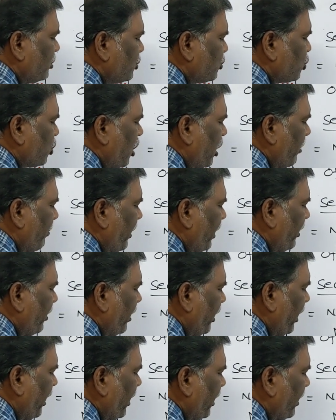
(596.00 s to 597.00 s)

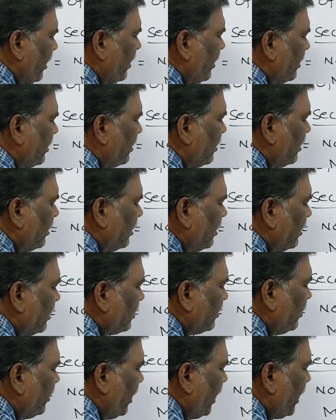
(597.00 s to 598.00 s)
geometry.
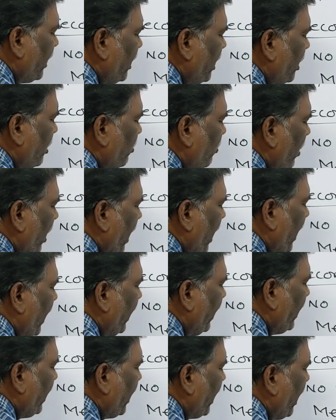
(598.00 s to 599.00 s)
They give
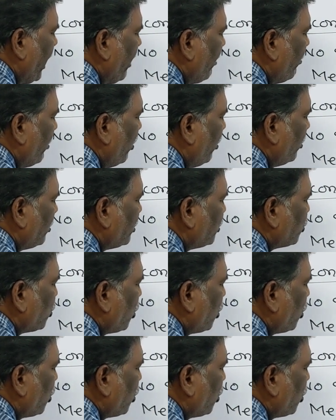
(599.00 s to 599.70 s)
idea about